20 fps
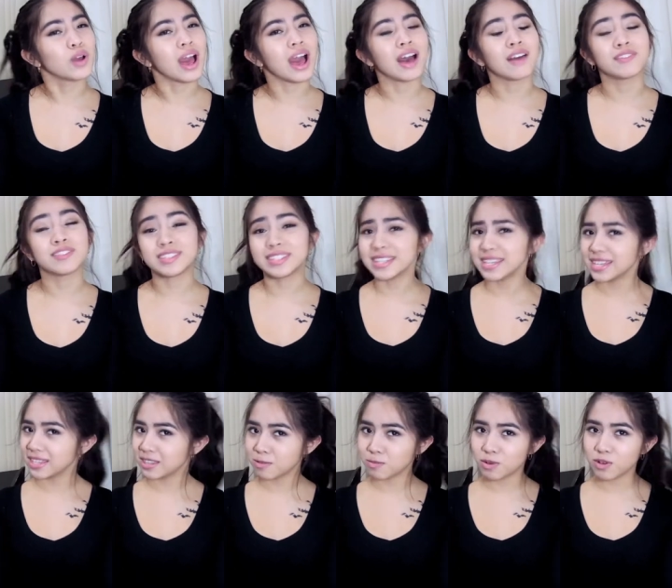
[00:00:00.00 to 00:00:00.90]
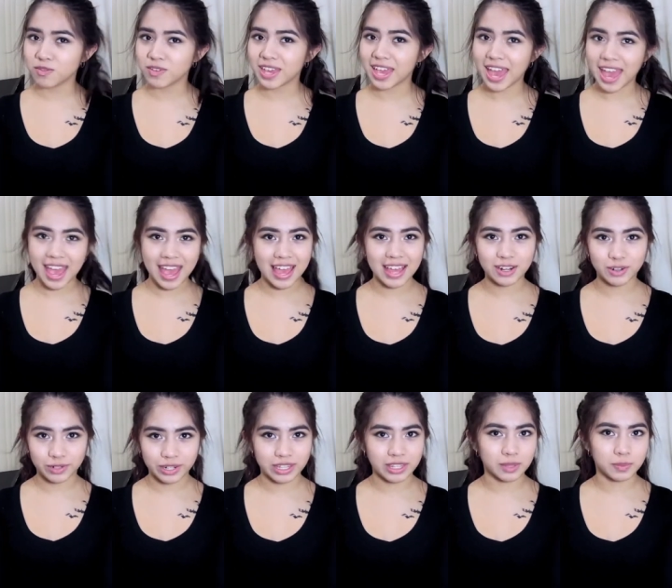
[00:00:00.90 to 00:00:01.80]
have seen the movie
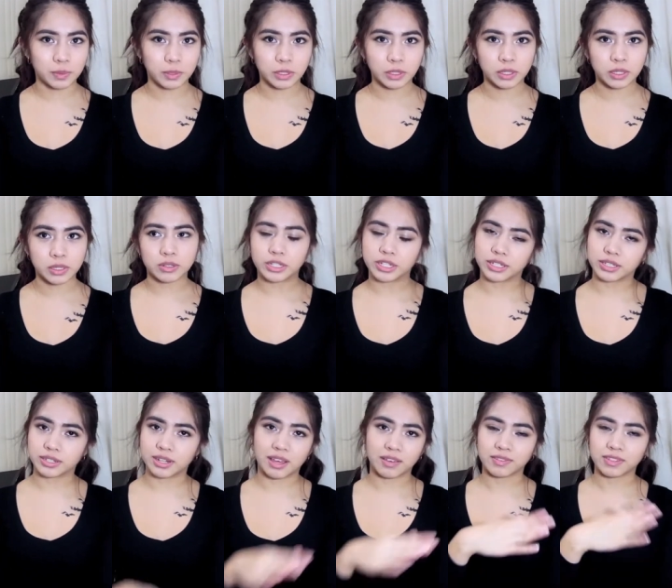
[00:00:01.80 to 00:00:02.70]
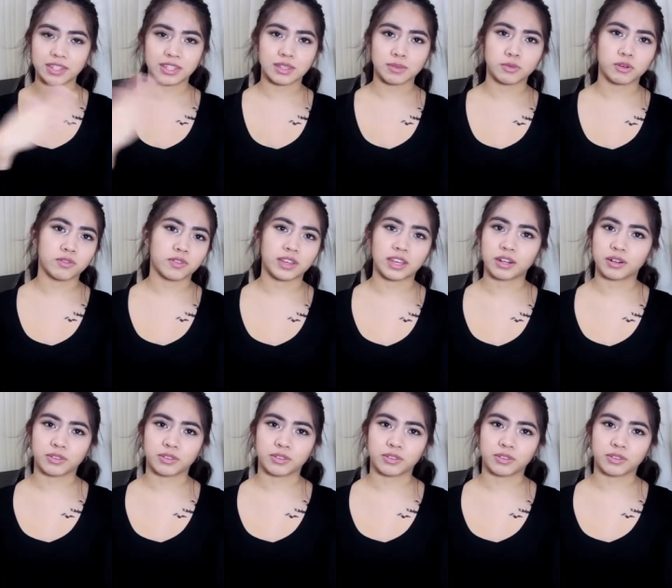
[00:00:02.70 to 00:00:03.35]
and read the book, or just have seen the movie.